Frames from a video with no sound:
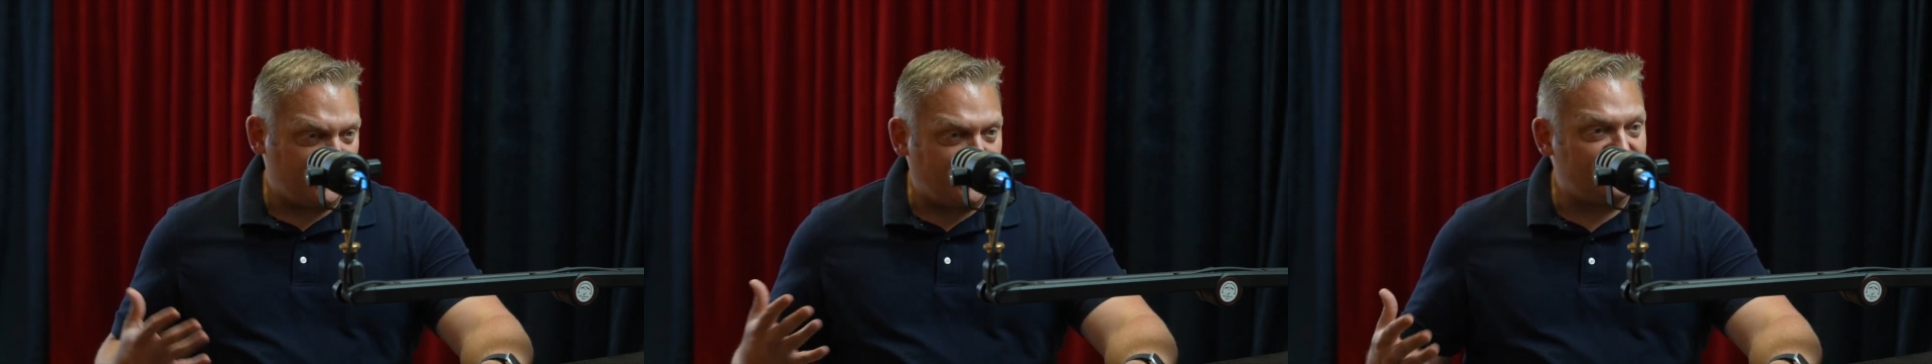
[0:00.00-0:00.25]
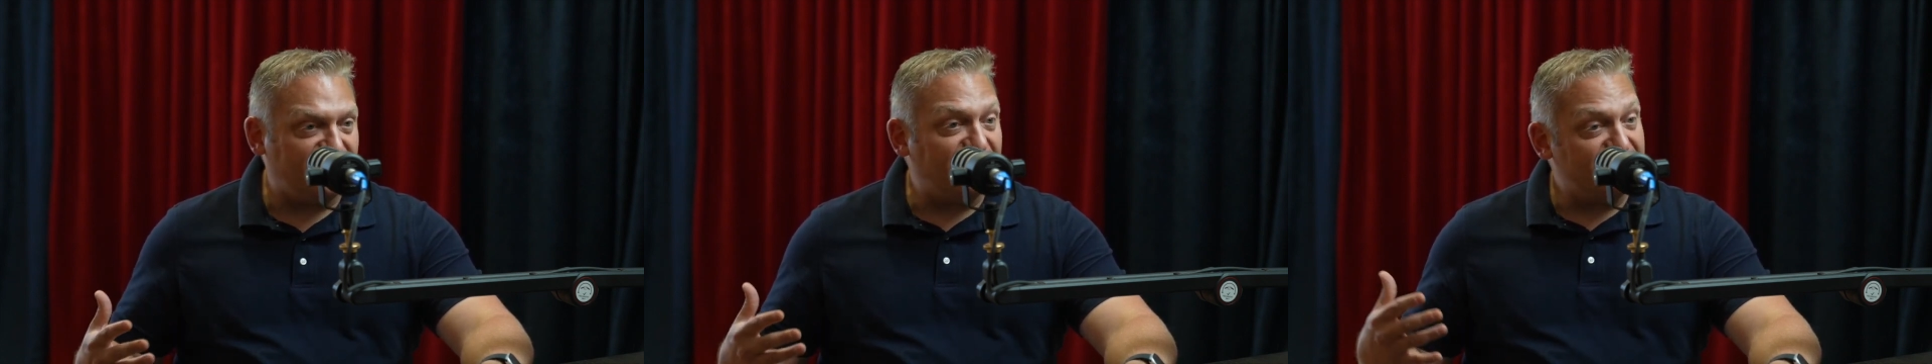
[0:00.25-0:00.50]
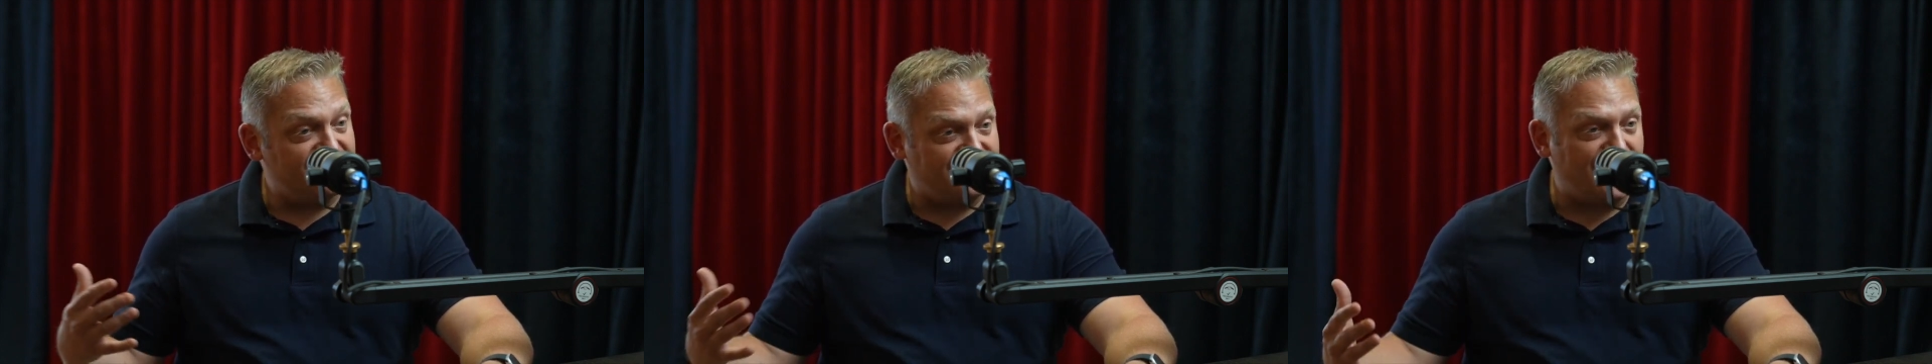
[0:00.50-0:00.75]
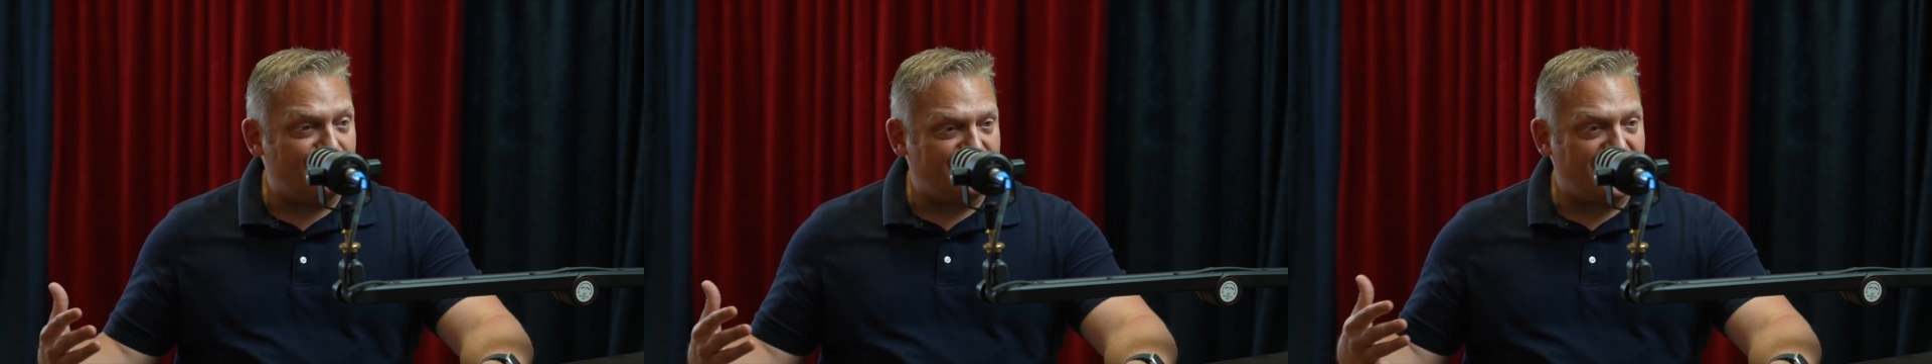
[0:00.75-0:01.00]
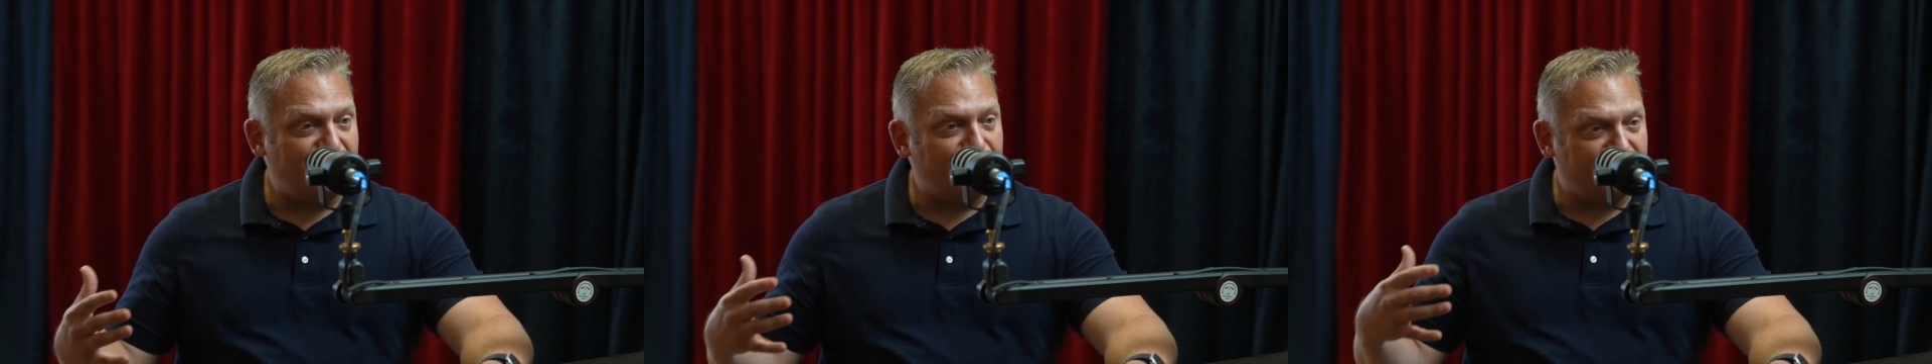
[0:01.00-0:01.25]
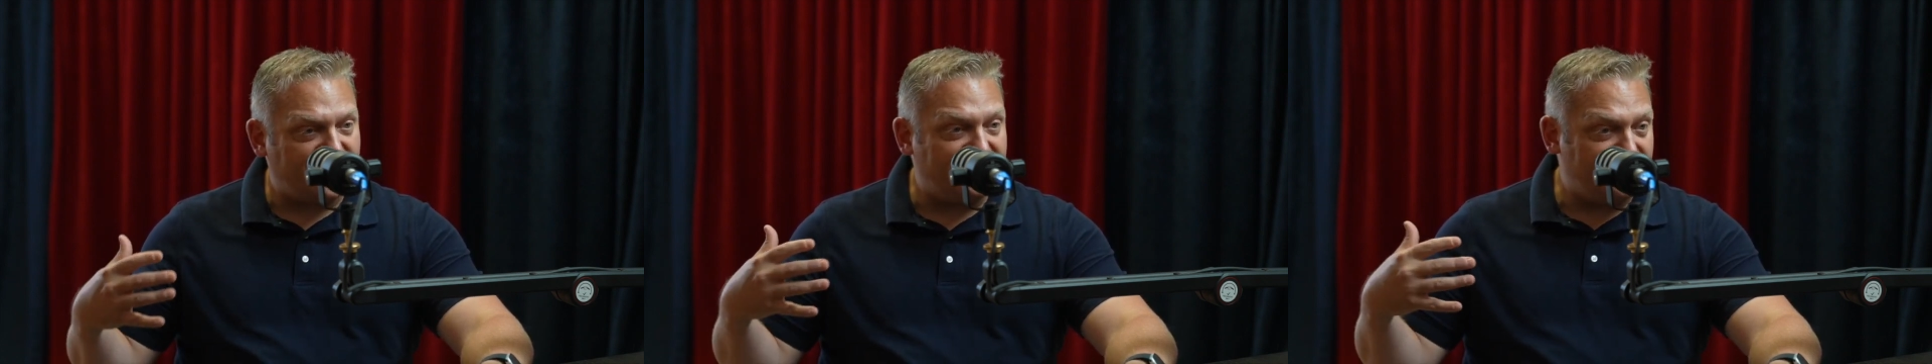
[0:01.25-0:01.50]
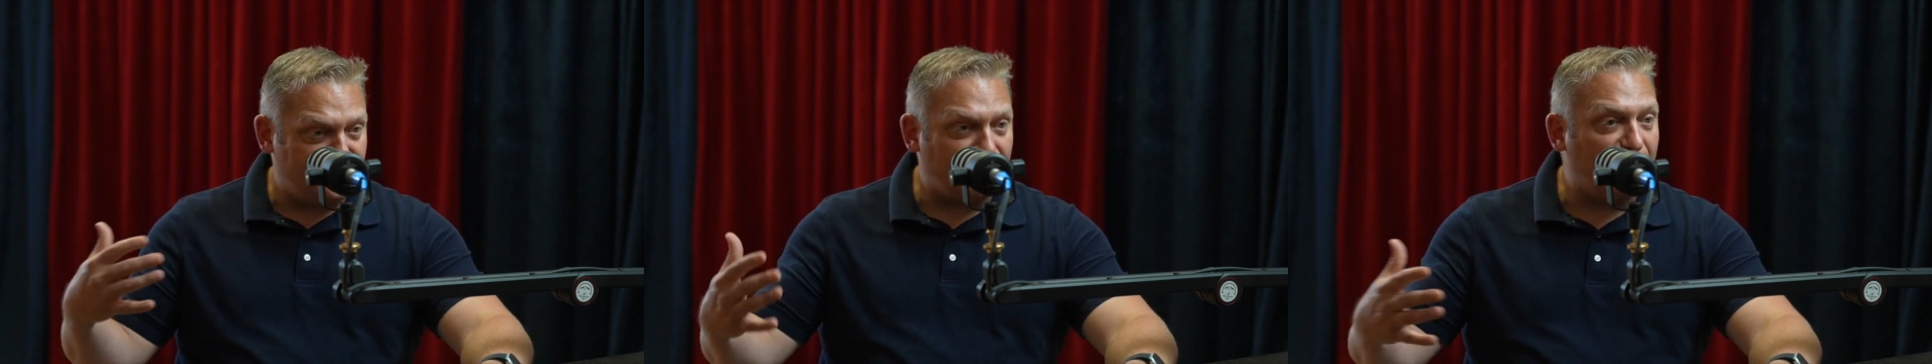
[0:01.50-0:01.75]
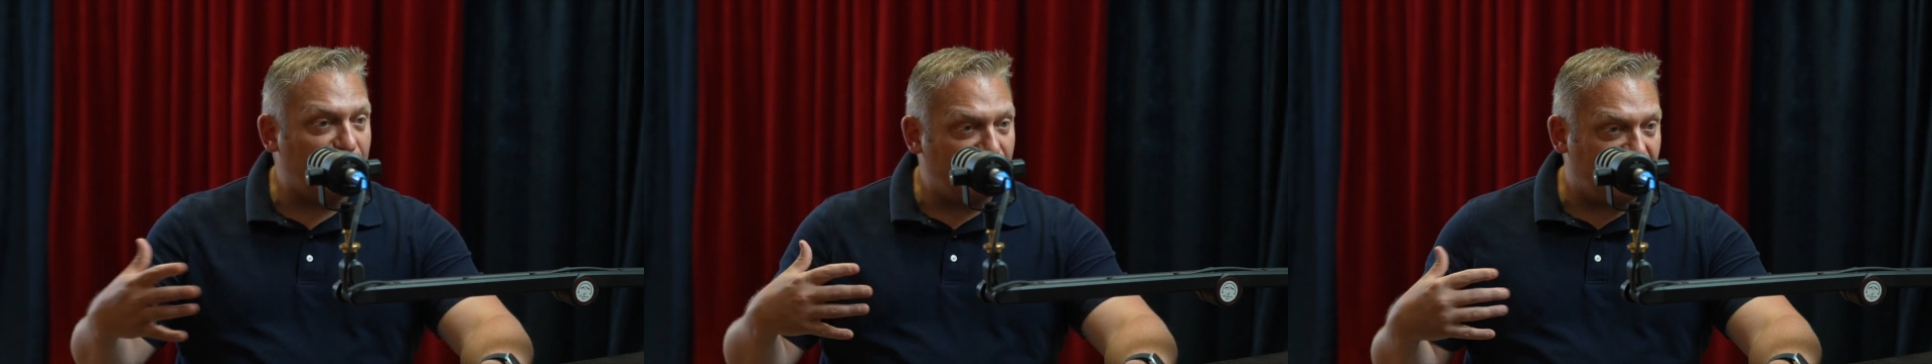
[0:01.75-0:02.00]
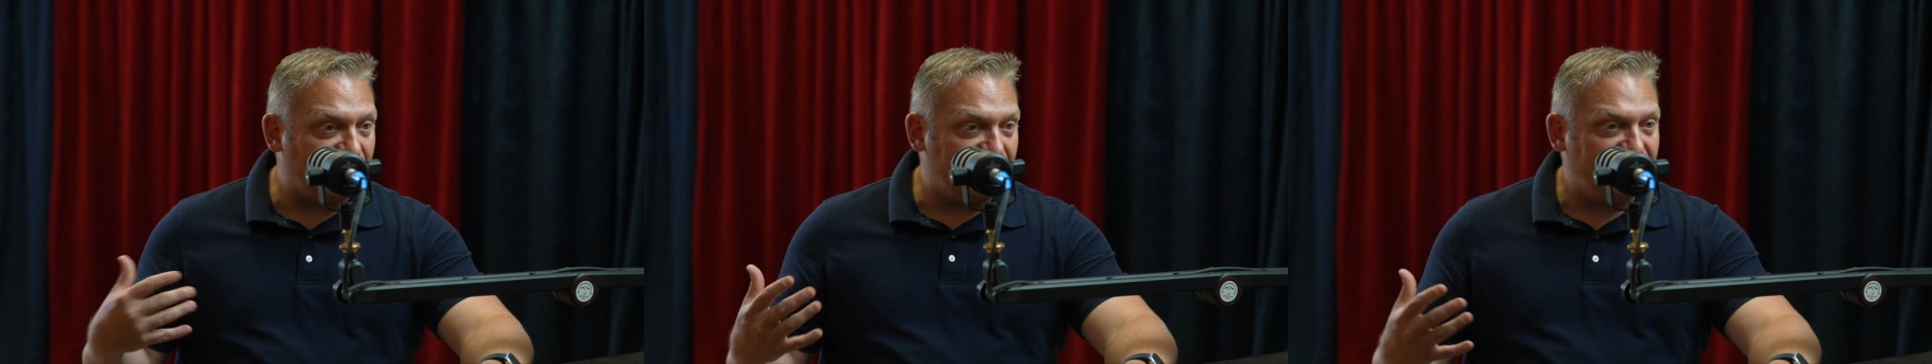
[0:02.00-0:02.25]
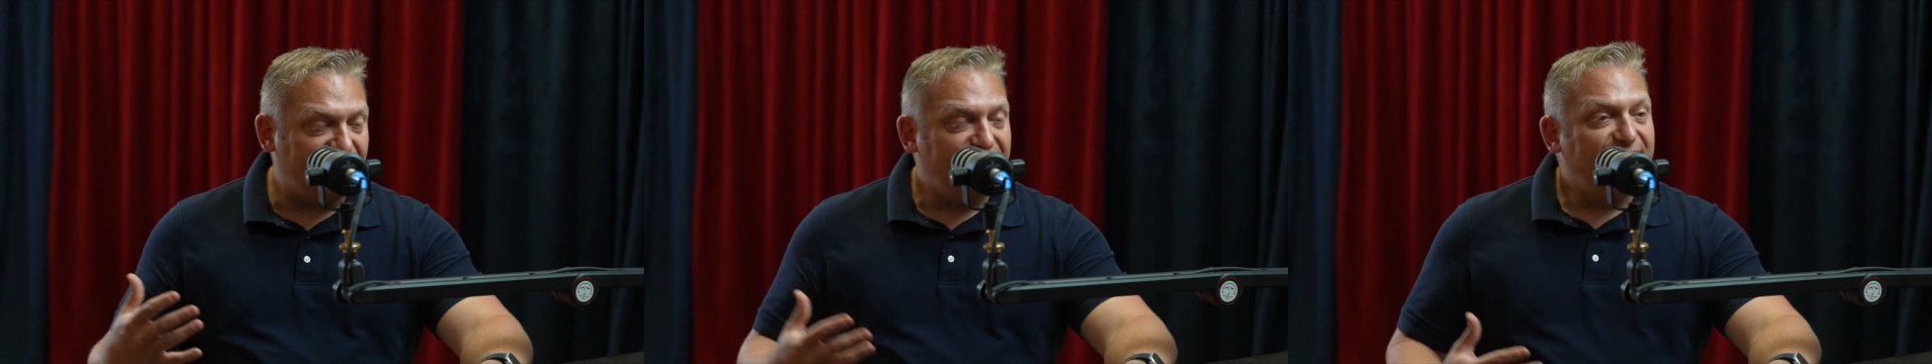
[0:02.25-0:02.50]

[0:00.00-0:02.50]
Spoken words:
especially like the downtown kind of Inner Harbor area,